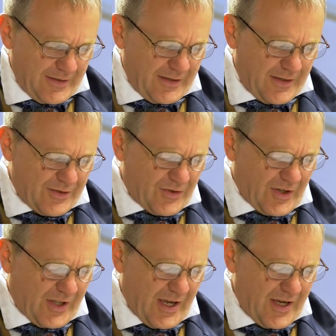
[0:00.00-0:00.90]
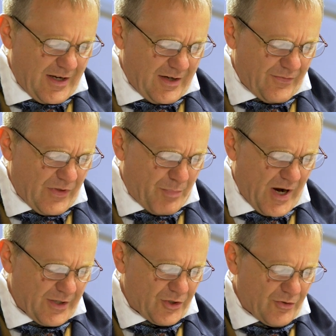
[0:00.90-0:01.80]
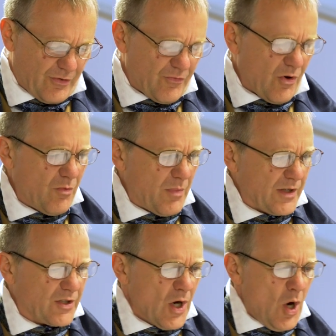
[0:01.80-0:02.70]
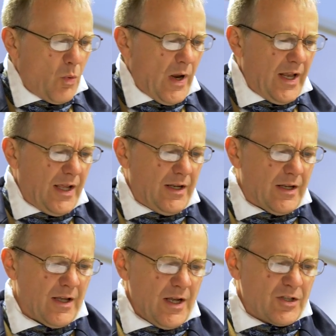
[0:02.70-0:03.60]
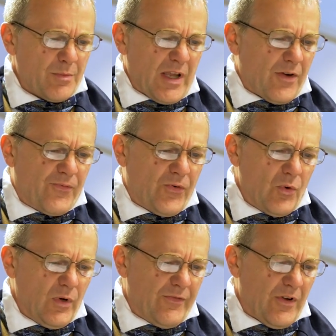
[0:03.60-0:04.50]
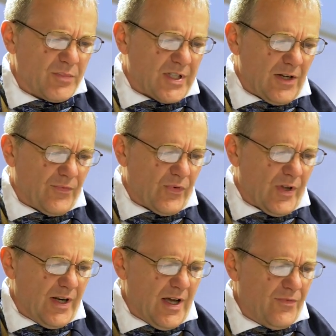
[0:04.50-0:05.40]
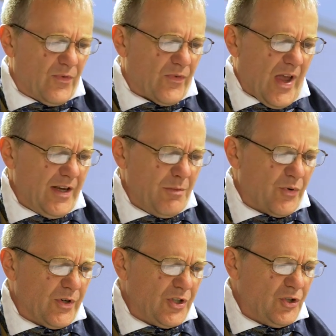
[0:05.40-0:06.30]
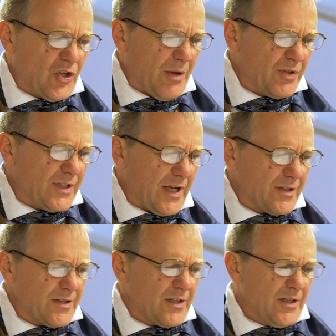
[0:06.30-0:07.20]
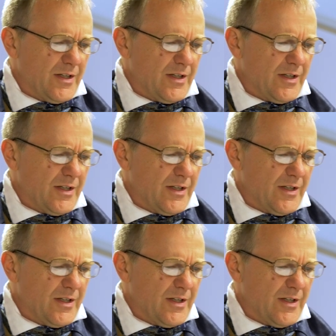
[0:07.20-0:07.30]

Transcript: He is the king of the pastoral romance, willing to make a fool of himself for the love of any pretty shepherdess.